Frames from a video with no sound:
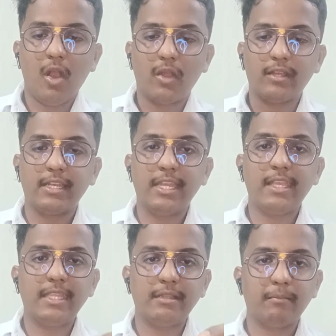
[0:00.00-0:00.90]
on
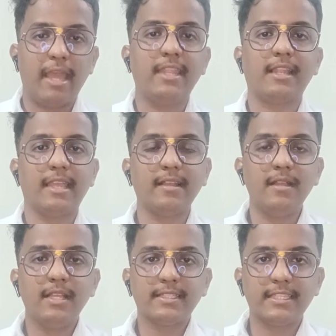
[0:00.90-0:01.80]
reading in a manner like a
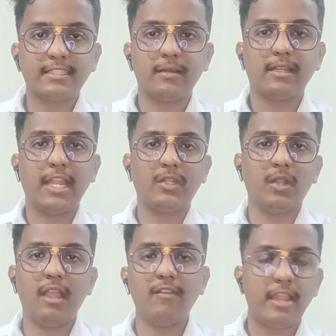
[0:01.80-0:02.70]
system, right
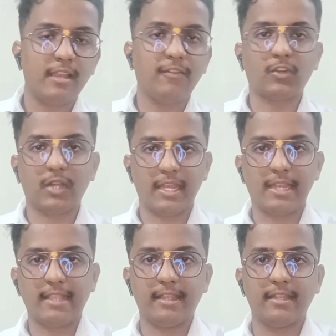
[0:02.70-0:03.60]
to left and left to right,
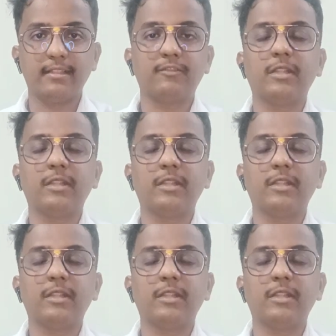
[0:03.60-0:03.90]
like that.